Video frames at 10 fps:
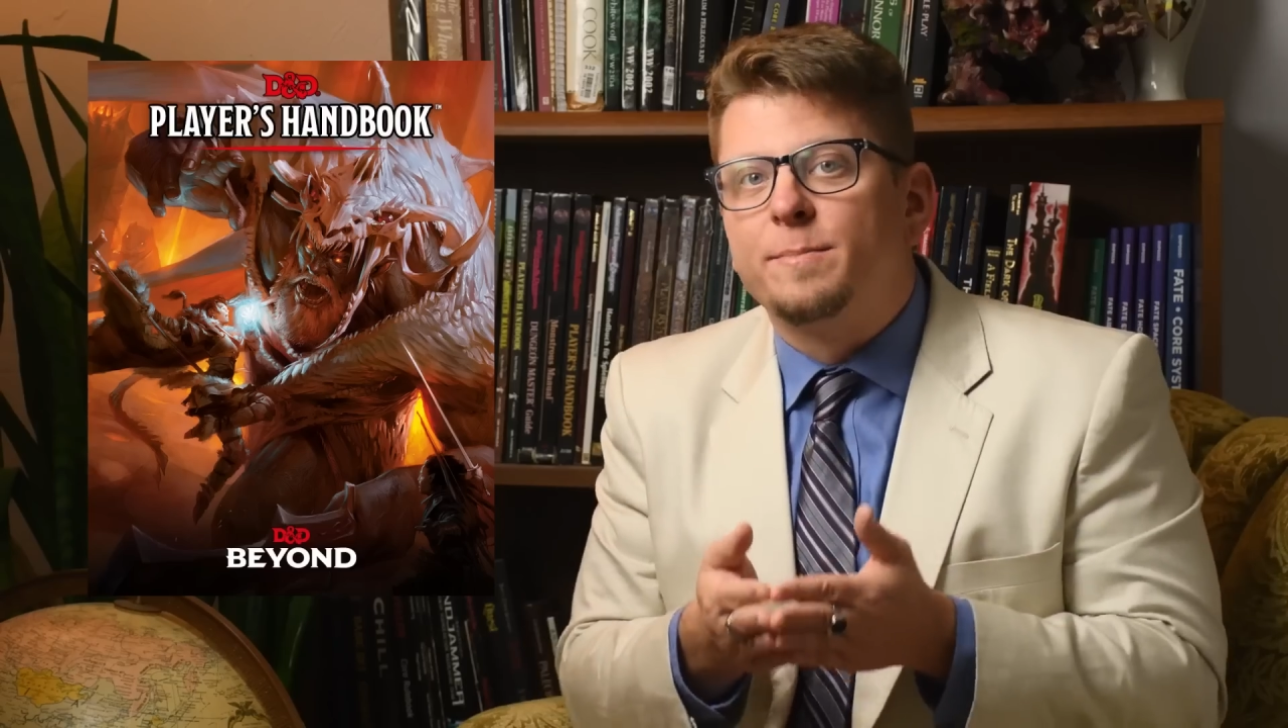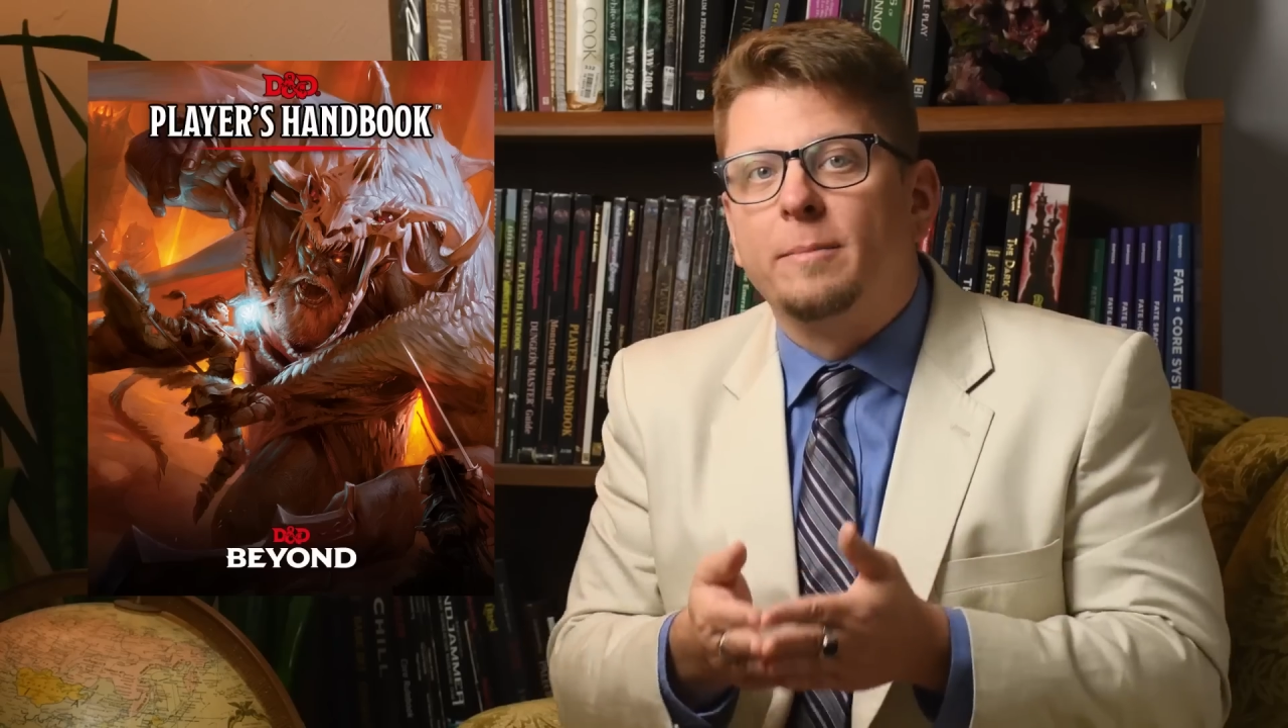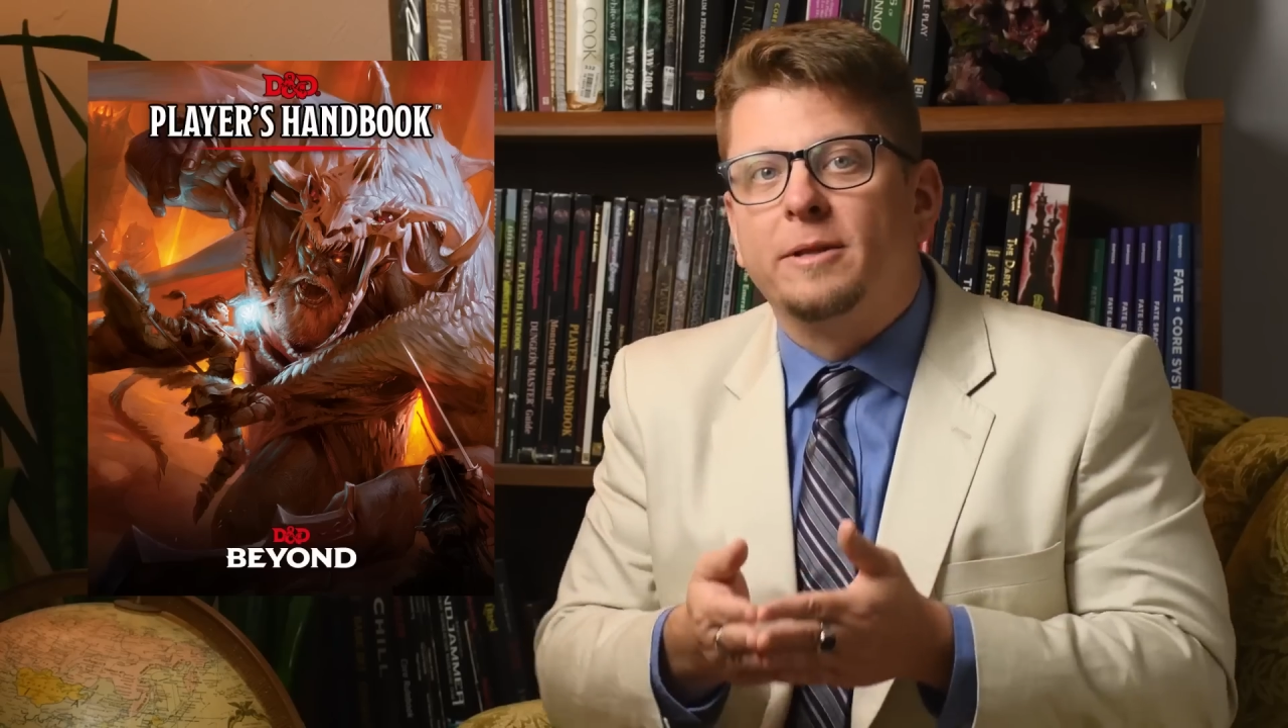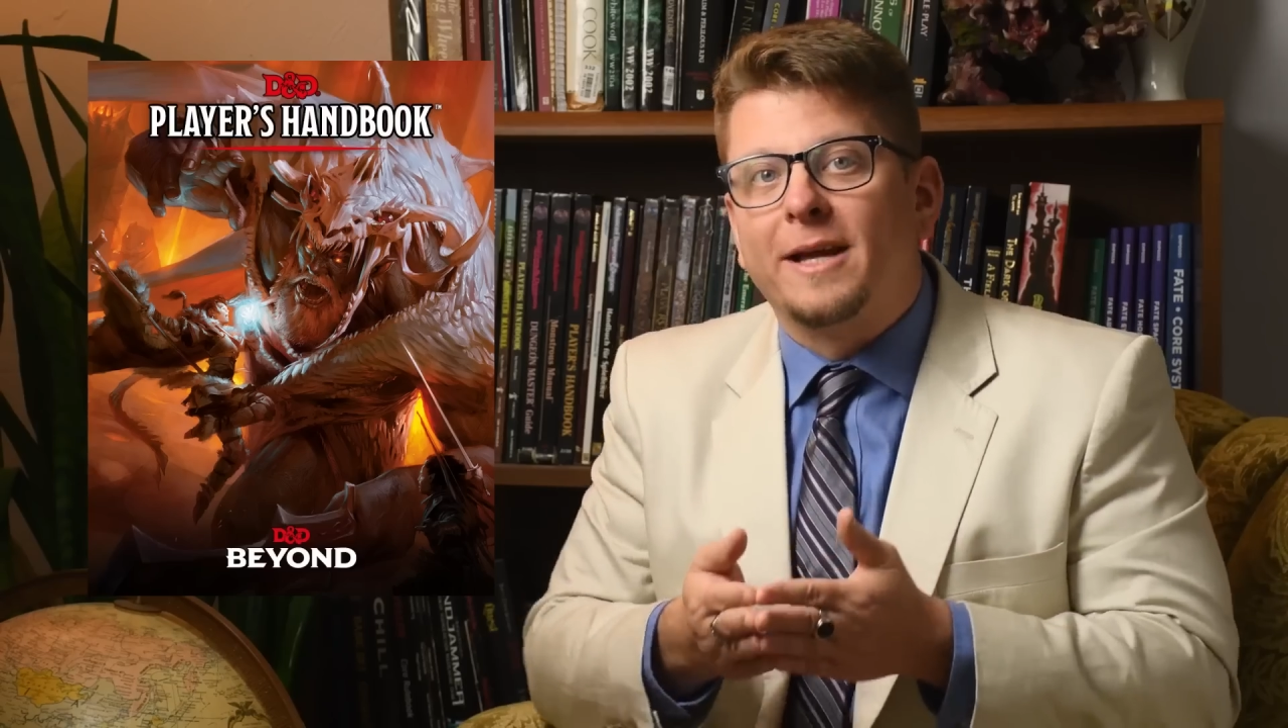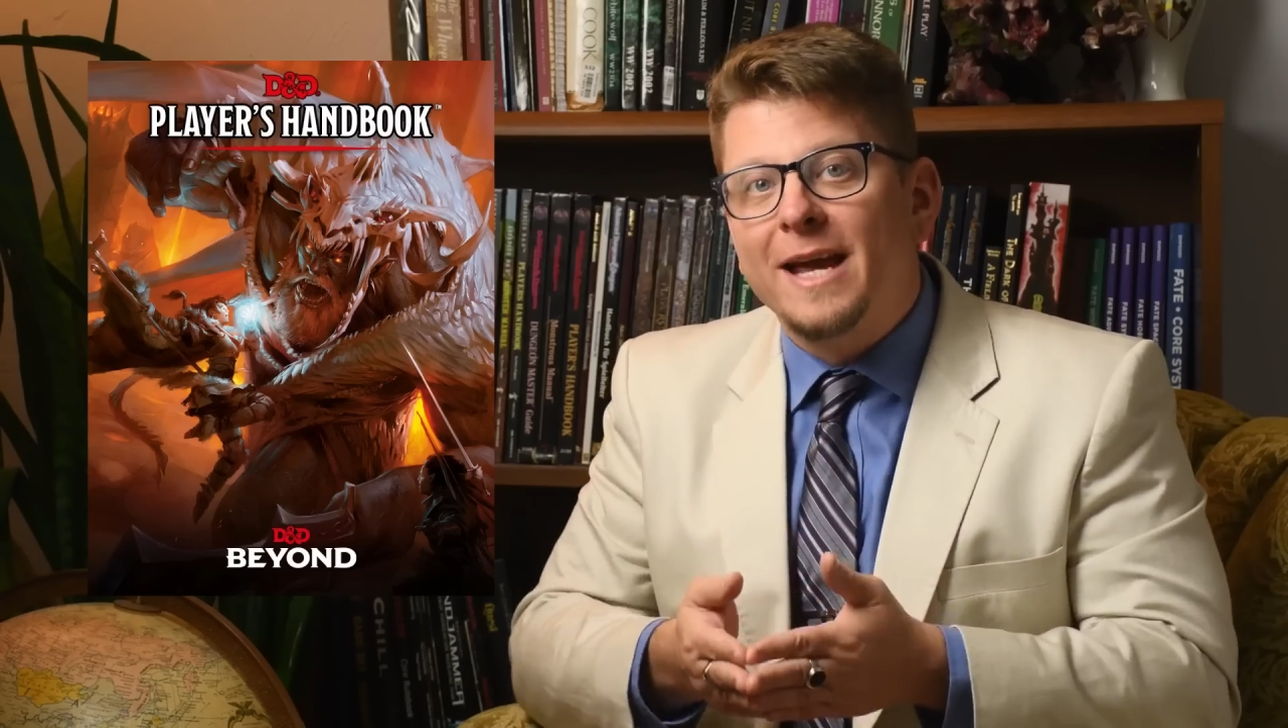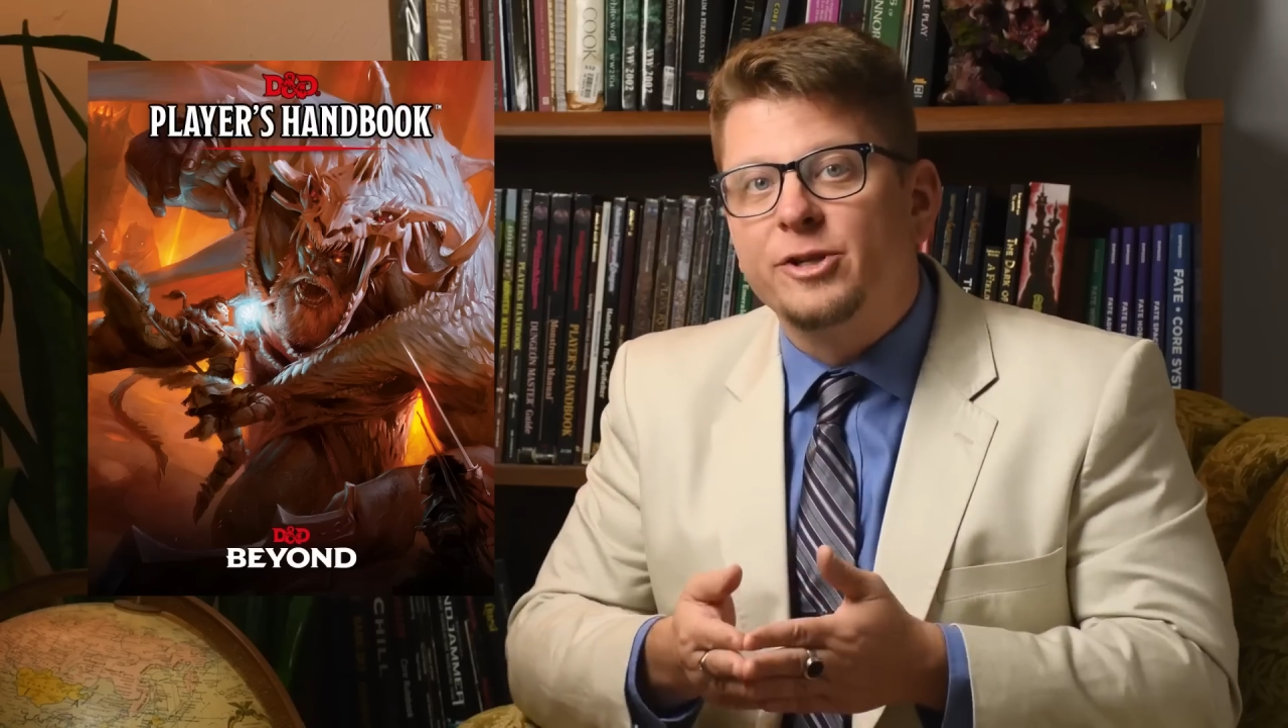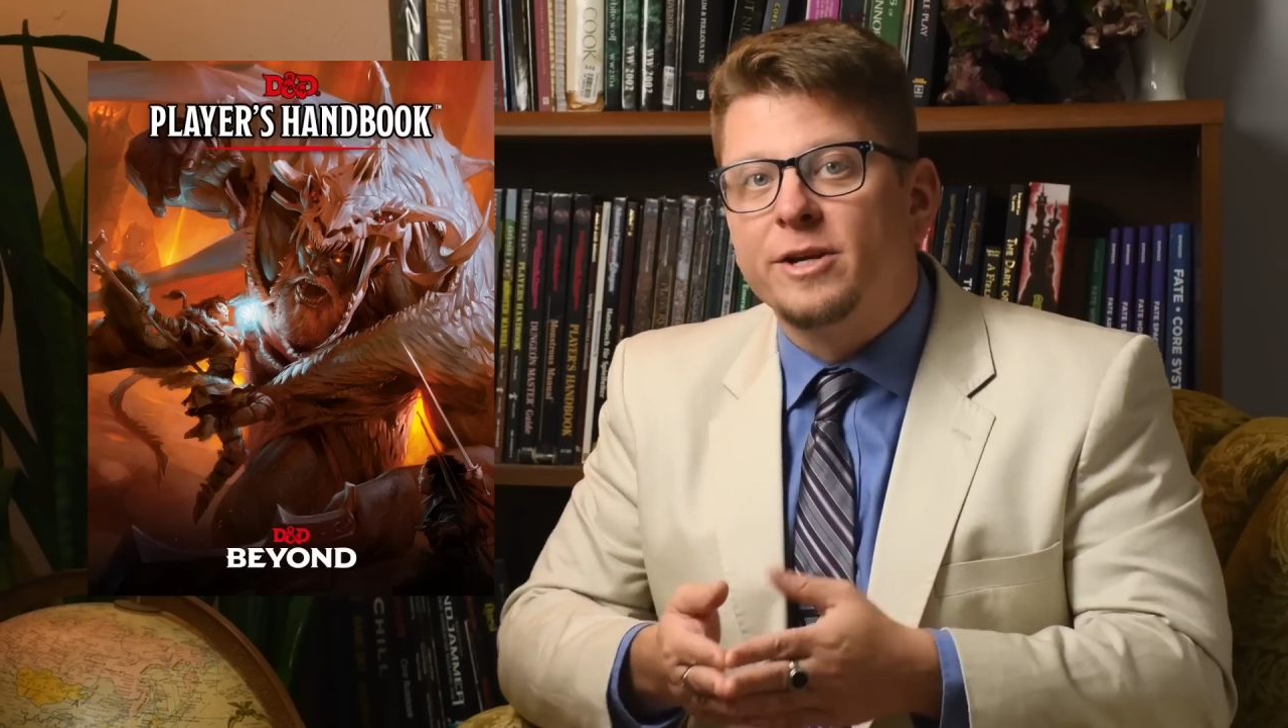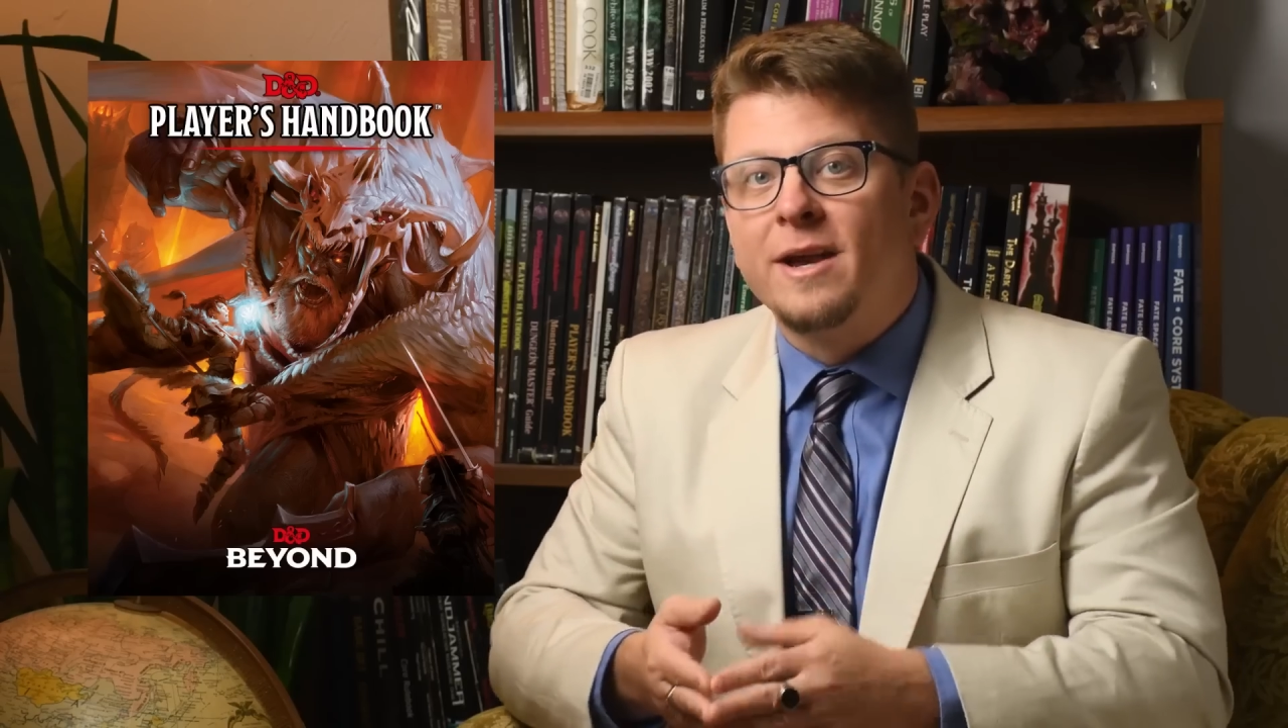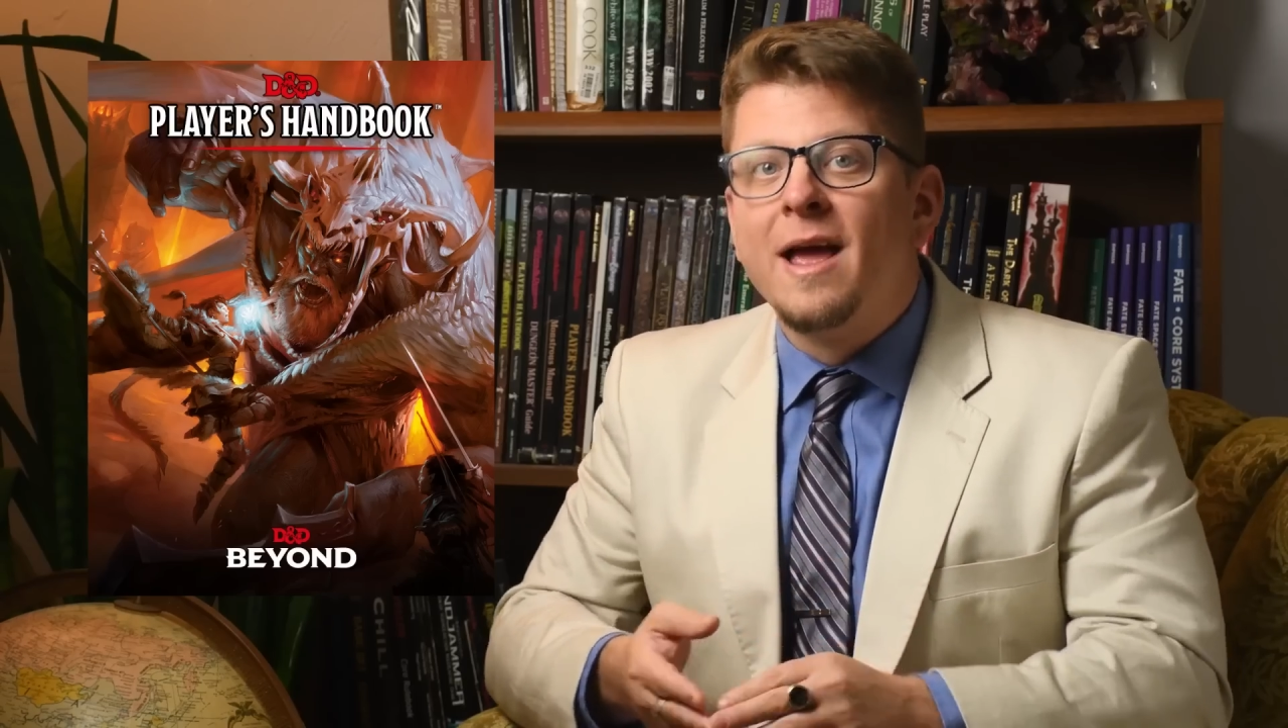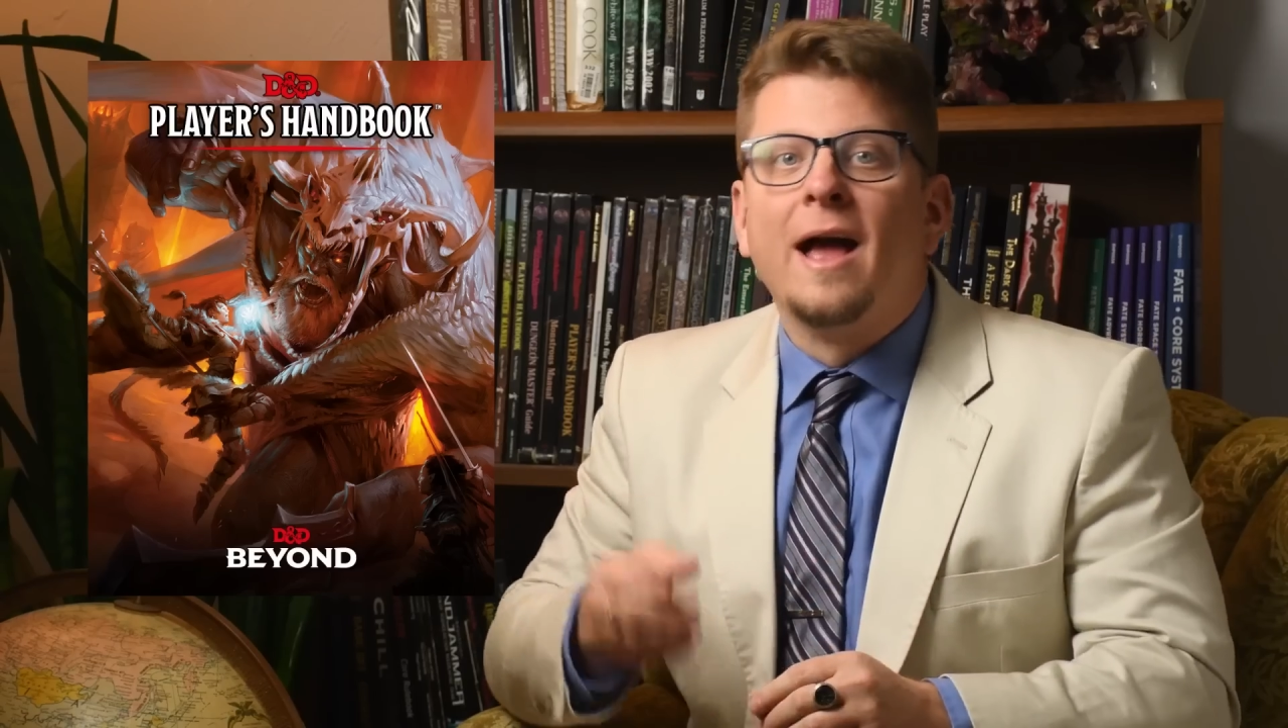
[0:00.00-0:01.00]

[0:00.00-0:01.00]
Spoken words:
publication